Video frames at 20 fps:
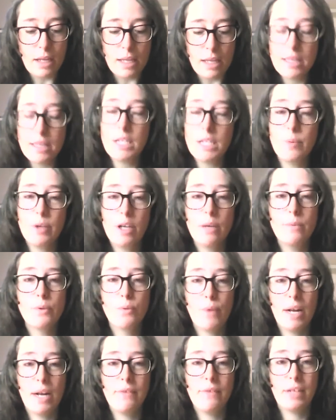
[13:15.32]
This
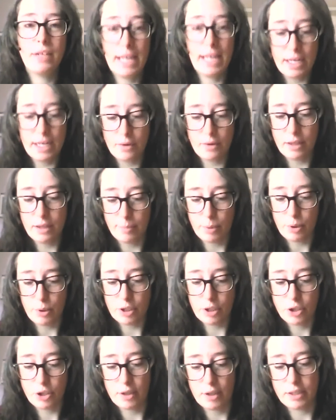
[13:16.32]
becomes relevant later in the
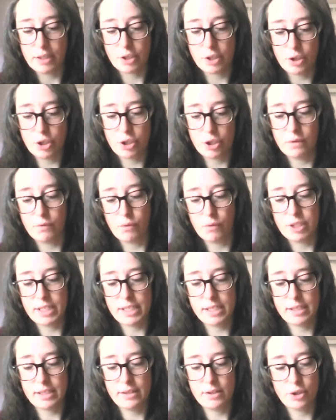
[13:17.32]
book during discussion of
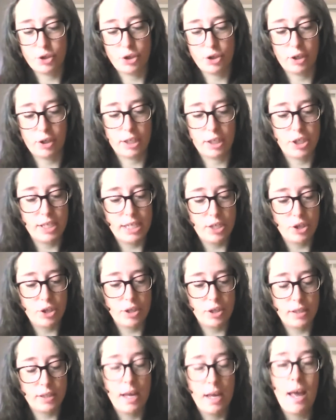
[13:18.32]
resistance to Turkish
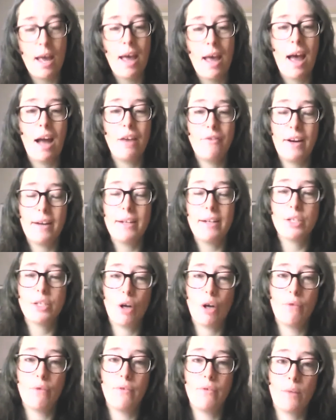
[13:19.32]
sieges and various
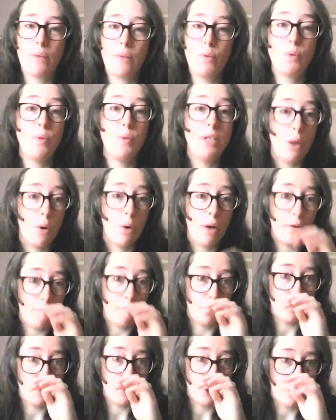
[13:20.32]
conflicts which we don't have
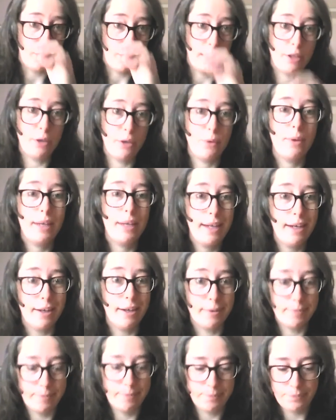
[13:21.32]
room to go into
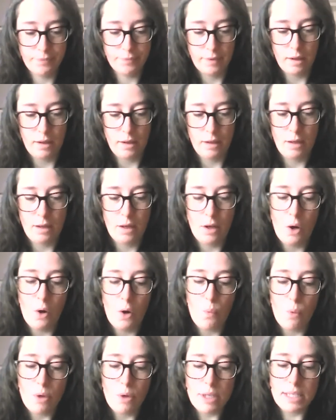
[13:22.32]
here.
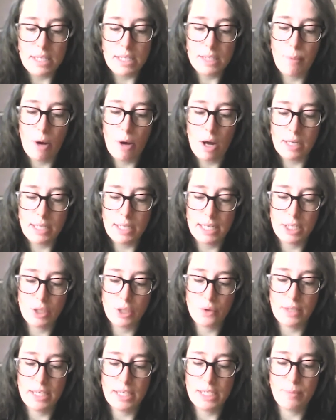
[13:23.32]
Once this potted
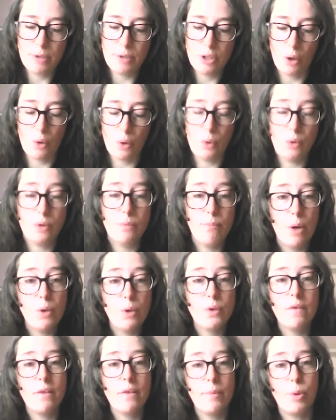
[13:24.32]
history has been told,
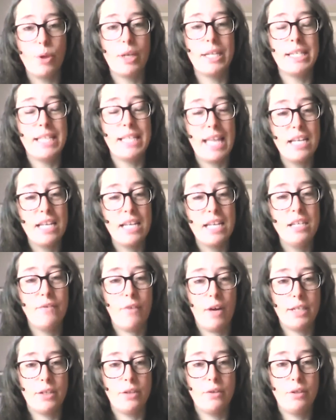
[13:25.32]
most of the book is then
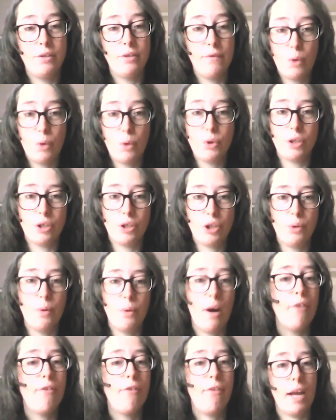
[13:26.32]
devoted
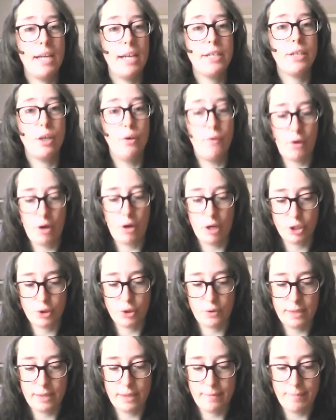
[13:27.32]
to a flight over
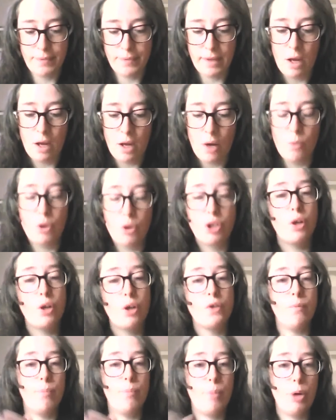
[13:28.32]
Austria, which
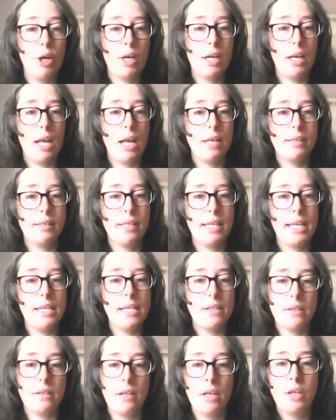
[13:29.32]
goes from Burgenland in the
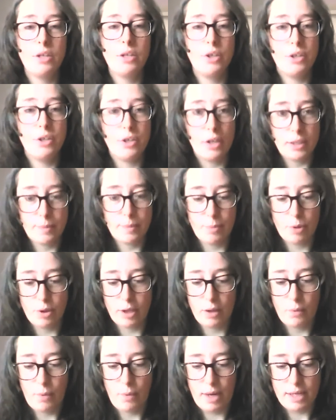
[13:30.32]
east to Salzburg
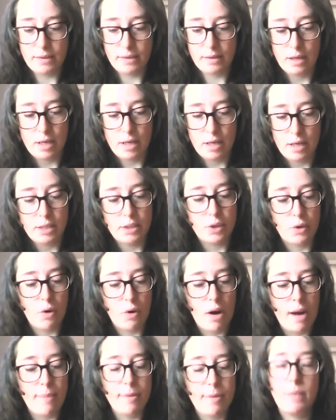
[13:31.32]
in the west,
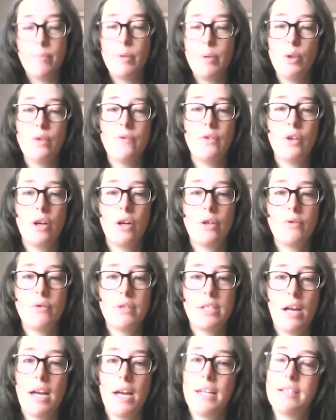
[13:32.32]
describing the beautiful
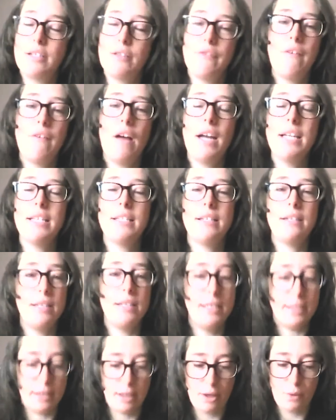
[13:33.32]
countryside, the fine
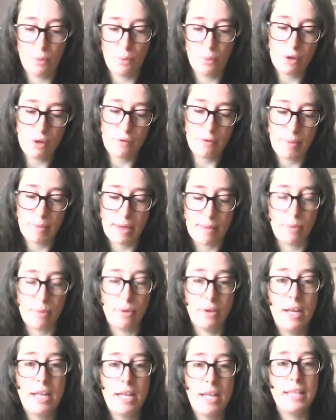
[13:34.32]
cities, and the wonderful
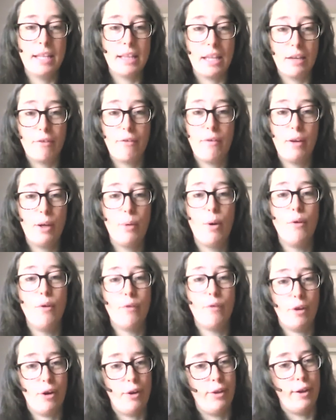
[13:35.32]
people that they flew
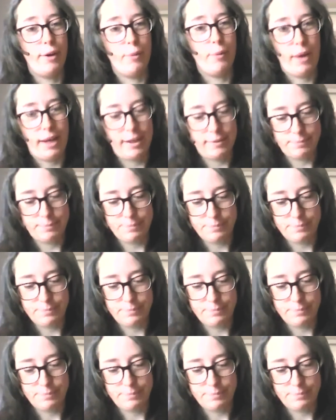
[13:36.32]
over on their way.